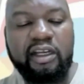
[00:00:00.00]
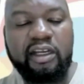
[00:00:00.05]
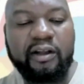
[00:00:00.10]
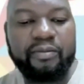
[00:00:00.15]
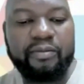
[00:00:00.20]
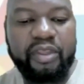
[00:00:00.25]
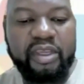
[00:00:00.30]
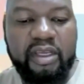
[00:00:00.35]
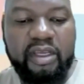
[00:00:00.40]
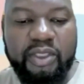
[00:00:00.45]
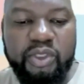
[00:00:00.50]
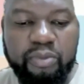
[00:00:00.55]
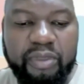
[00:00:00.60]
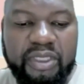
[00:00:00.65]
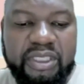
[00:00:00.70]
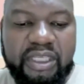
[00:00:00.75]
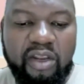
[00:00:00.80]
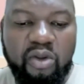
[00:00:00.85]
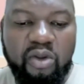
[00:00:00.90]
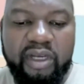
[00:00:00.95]
So
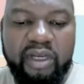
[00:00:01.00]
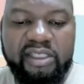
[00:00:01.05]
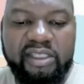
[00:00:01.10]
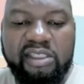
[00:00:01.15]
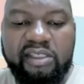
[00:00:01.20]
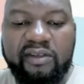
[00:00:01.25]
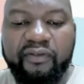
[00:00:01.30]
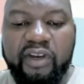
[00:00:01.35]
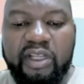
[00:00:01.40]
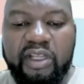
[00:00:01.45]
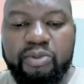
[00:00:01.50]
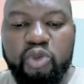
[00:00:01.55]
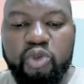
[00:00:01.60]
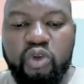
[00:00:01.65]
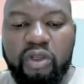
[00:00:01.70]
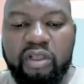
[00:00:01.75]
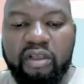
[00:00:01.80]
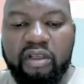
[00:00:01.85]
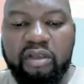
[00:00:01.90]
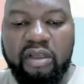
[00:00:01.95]
basically, what is the difference
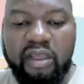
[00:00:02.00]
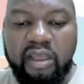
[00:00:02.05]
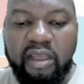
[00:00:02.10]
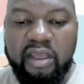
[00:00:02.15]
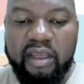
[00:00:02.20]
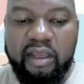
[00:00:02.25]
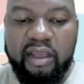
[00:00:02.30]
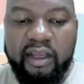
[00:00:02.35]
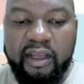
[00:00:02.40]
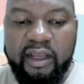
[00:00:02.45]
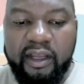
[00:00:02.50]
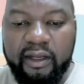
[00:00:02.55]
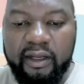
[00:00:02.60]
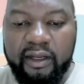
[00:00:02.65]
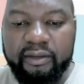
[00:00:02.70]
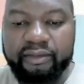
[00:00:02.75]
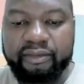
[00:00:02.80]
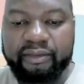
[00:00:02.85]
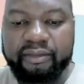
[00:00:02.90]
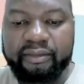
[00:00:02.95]
between
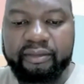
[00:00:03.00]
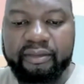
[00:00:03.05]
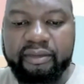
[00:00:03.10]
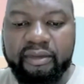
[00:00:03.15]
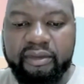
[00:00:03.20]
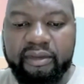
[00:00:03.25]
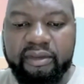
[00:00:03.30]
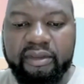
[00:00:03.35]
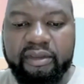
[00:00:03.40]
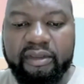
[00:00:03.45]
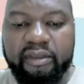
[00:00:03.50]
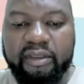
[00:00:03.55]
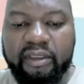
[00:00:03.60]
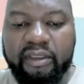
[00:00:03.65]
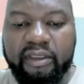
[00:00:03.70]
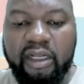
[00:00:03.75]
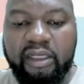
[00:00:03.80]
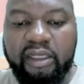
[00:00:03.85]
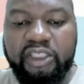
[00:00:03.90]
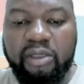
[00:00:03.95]

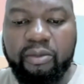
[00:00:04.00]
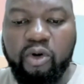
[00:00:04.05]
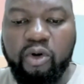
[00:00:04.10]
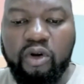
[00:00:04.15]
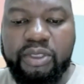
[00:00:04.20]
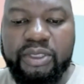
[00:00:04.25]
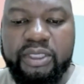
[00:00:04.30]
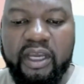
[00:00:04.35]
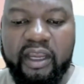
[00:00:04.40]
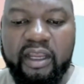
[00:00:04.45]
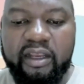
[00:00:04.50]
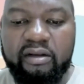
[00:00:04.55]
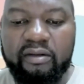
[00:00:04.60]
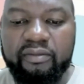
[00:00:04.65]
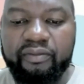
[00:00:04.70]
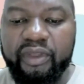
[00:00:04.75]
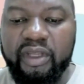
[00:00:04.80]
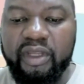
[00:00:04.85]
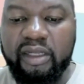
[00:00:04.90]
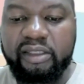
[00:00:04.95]
calcium oxide,
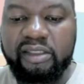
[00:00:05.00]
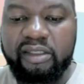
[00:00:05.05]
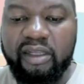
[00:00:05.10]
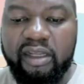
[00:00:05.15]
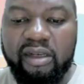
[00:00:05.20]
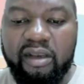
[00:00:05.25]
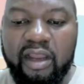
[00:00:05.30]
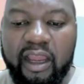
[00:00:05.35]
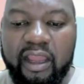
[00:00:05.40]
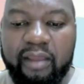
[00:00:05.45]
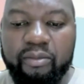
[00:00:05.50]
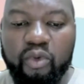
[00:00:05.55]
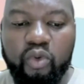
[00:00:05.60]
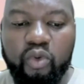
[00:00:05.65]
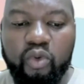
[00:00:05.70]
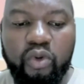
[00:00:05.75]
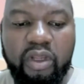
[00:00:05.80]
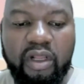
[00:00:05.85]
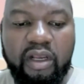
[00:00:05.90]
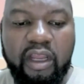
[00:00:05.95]
unslaked
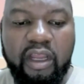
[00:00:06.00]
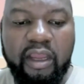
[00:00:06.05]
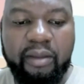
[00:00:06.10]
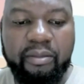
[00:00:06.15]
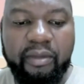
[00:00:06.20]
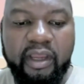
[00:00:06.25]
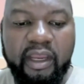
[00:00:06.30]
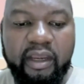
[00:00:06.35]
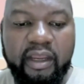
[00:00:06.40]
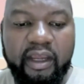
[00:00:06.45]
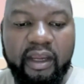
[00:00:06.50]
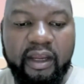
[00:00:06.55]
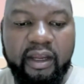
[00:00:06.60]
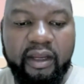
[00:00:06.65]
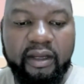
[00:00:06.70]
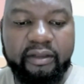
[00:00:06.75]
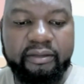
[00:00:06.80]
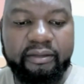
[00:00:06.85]
lime, quicklime, and